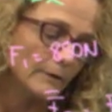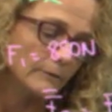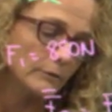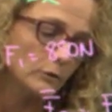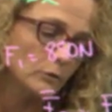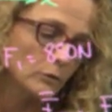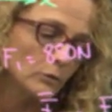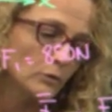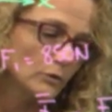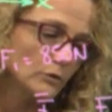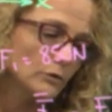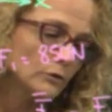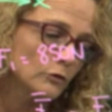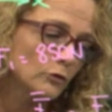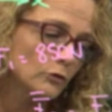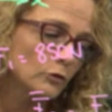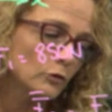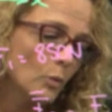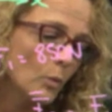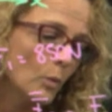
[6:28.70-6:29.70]
have to
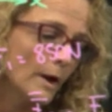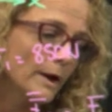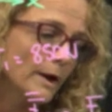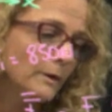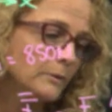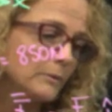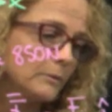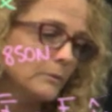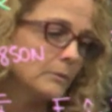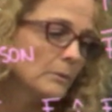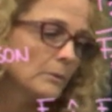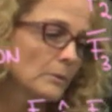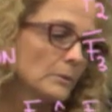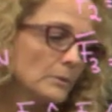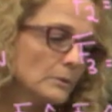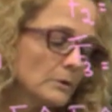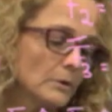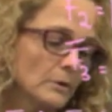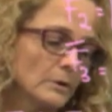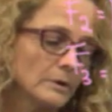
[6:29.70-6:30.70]
square
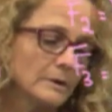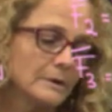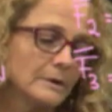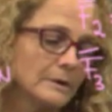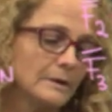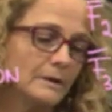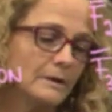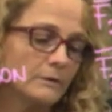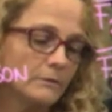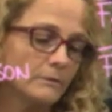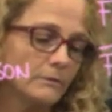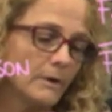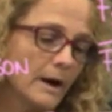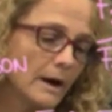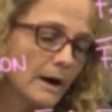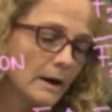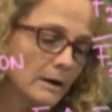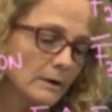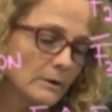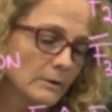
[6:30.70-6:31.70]
root this
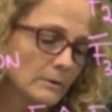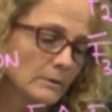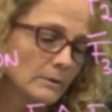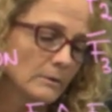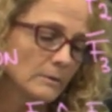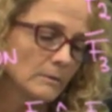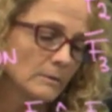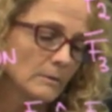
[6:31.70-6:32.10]
value